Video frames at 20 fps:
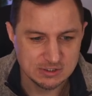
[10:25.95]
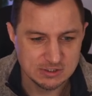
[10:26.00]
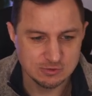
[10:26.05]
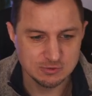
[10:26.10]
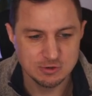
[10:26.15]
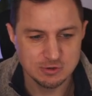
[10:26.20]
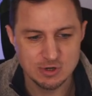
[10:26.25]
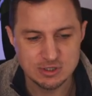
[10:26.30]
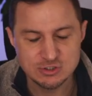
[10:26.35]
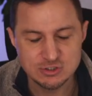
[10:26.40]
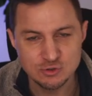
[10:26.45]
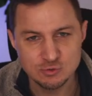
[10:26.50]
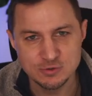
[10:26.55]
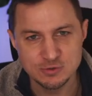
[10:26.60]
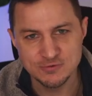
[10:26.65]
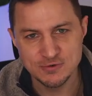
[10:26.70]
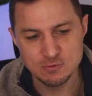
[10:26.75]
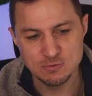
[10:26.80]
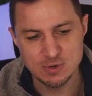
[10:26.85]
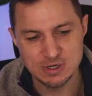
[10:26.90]
So there are two
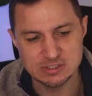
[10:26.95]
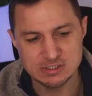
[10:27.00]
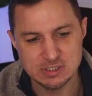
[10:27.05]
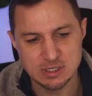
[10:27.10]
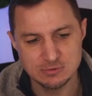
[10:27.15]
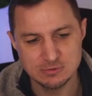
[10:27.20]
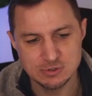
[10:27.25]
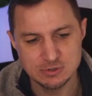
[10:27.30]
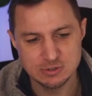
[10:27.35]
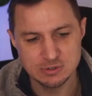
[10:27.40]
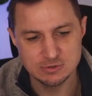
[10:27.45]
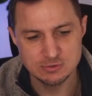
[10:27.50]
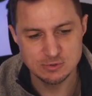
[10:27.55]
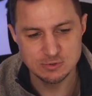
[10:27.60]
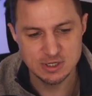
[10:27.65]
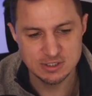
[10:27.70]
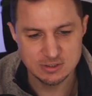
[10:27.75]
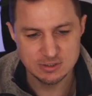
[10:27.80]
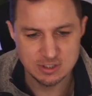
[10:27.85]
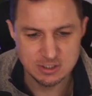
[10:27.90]
different ways how you can do that.